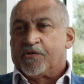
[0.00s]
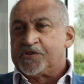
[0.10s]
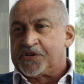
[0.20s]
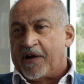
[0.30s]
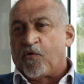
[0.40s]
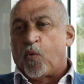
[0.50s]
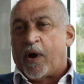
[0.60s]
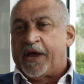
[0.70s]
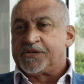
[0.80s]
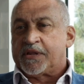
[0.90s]
several
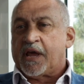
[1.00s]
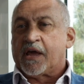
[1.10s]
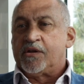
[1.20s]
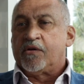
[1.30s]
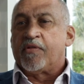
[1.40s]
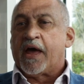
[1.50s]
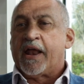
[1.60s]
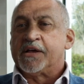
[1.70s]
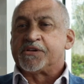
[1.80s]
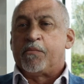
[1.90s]
ways that they can do
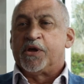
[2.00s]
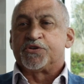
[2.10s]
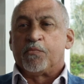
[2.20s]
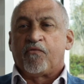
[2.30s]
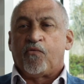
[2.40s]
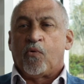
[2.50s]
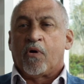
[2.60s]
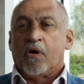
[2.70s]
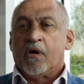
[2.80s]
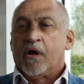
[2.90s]
that. As I mentioned
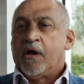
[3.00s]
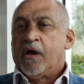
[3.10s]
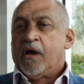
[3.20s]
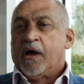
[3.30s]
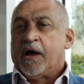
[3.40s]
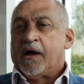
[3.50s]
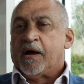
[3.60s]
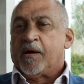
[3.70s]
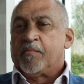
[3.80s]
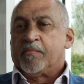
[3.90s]
before,
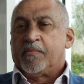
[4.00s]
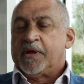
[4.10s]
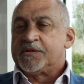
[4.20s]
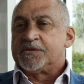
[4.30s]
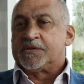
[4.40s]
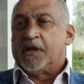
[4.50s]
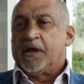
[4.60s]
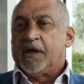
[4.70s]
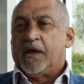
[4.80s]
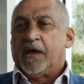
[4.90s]
it's
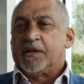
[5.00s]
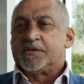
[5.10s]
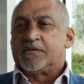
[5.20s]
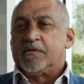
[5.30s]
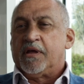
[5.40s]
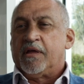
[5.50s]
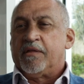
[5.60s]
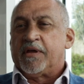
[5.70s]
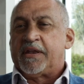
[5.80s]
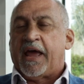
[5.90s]

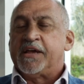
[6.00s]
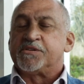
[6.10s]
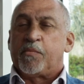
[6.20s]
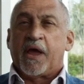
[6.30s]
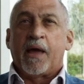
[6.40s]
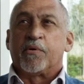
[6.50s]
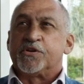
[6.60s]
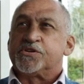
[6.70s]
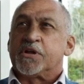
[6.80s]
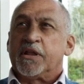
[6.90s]
the days of being able
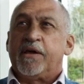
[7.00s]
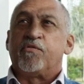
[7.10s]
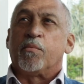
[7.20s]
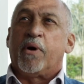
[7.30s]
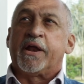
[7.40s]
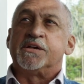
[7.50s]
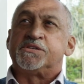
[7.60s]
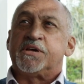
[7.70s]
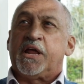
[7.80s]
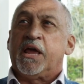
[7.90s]
to just to leave your money
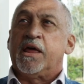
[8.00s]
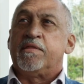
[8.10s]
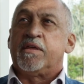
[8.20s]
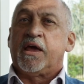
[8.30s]
sitting in